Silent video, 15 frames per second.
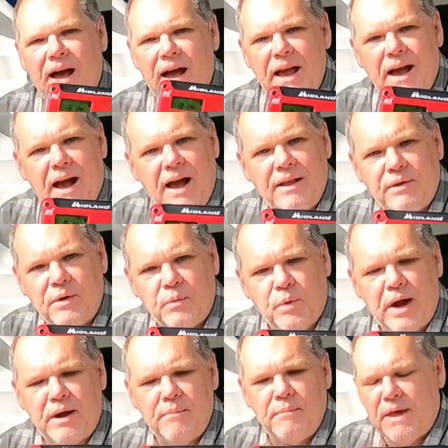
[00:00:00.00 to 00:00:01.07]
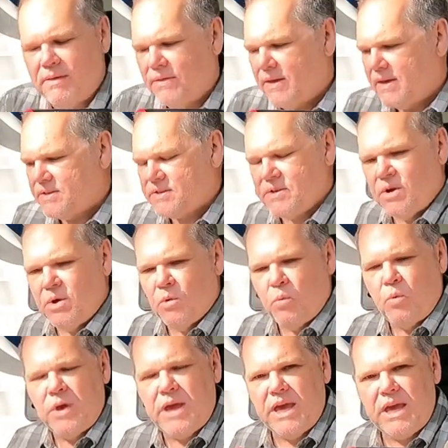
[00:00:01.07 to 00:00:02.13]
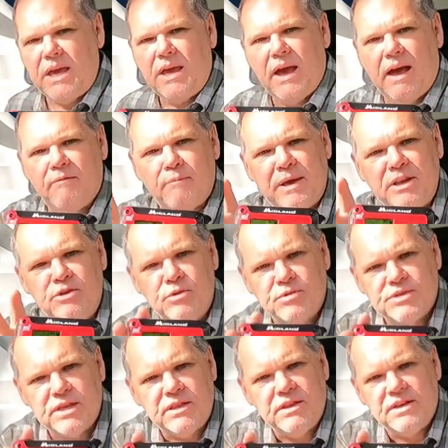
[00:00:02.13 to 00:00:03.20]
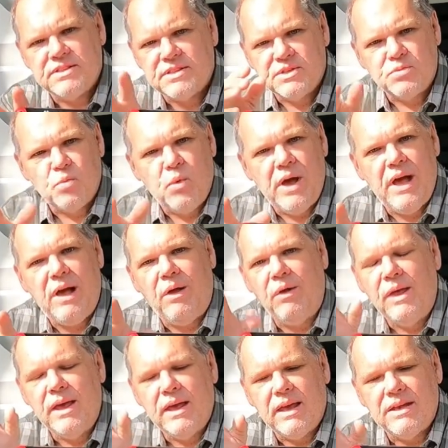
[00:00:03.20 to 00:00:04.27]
I highly recommend this. We have been using this as well.